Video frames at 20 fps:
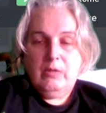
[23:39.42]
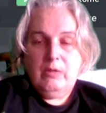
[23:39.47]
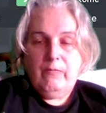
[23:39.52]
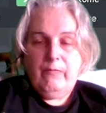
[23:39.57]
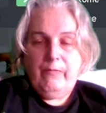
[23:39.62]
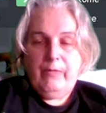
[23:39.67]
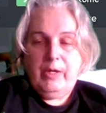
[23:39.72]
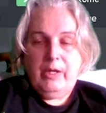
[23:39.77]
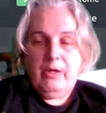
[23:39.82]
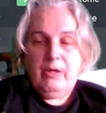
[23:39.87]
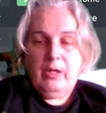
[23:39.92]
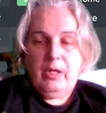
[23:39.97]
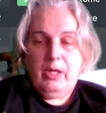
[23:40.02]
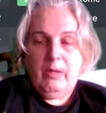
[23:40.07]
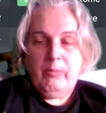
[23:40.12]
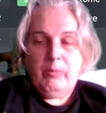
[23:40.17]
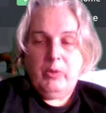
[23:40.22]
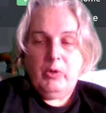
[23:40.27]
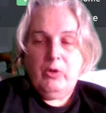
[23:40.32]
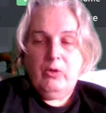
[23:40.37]
Fired up.
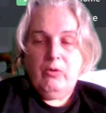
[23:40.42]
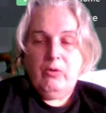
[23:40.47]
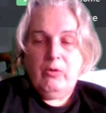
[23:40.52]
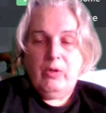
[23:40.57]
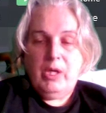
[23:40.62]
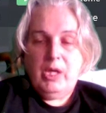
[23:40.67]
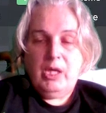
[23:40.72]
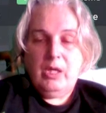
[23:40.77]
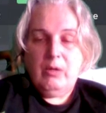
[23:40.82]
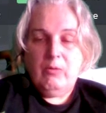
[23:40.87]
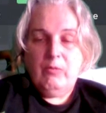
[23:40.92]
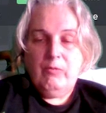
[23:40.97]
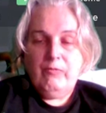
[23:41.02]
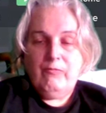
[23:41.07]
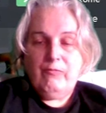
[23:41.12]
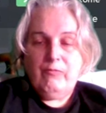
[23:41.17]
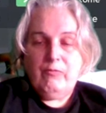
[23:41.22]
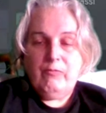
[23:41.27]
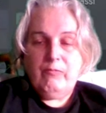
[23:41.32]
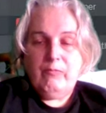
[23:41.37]
Alright, we've
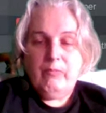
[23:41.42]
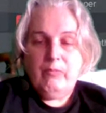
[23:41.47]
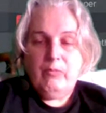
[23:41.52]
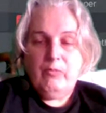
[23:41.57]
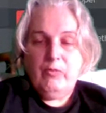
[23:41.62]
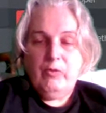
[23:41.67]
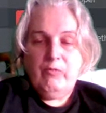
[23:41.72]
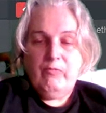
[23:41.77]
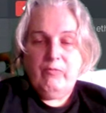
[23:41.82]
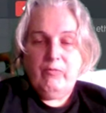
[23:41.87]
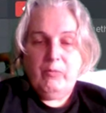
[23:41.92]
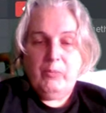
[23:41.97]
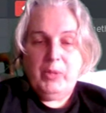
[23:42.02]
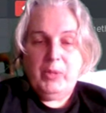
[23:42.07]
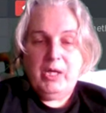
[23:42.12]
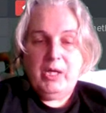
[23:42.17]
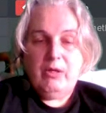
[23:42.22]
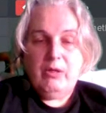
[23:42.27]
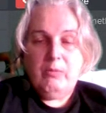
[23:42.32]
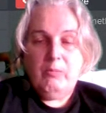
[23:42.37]
re we've
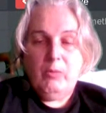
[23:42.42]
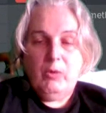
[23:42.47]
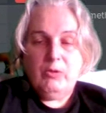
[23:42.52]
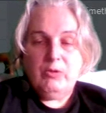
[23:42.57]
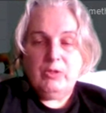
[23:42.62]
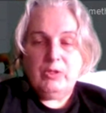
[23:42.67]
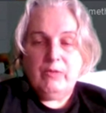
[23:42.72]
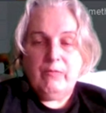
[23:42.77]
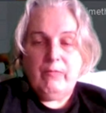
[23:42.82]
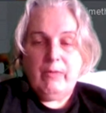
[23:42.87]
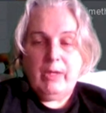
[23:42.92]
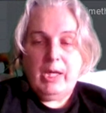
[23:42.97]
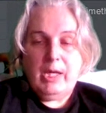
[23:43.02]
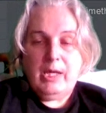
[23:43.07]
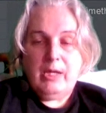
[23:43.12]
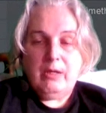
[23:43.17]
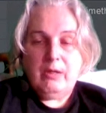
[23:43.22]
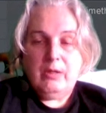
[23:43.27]
repaired most of that.